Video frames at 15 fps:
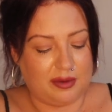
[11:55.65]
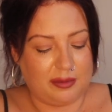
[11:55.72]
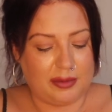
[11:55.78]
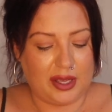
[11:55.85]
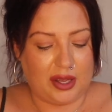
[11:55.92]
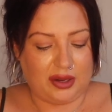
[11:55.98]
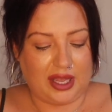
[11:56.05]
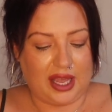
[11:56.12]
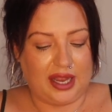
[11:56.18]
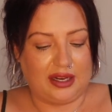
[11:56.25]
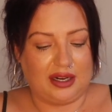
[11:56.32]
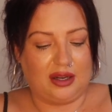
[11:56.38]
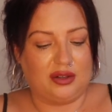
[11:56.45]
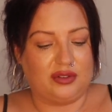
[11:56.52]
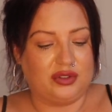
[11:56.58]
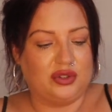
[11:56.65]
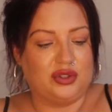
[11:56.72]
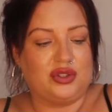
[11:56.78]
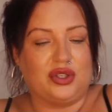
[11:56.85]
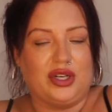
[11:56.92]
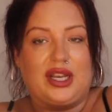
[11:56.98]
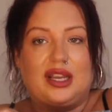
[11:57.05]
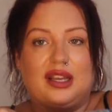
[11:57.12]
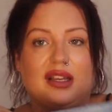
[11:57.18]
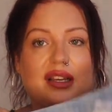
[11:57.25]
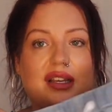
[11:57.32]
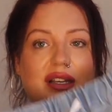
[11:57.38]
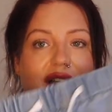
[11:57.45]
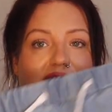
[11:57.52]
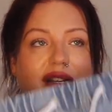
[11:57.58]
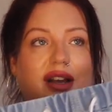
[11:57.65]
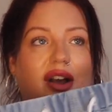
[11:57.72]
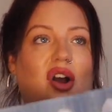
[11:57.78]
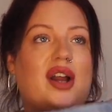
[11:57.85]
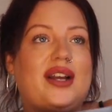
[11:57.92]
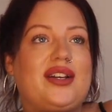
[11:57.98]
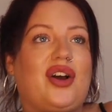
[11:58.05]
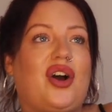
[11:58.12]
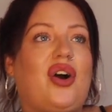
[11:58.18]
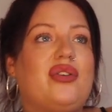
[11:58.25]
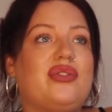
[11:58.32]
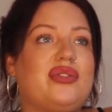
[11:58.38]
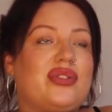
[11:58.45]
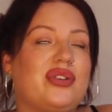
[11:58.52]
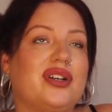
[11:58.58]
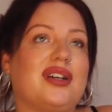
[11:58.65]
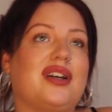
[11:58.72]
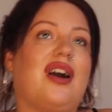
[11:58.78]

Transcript: be okay now if I've undone it. Kind of.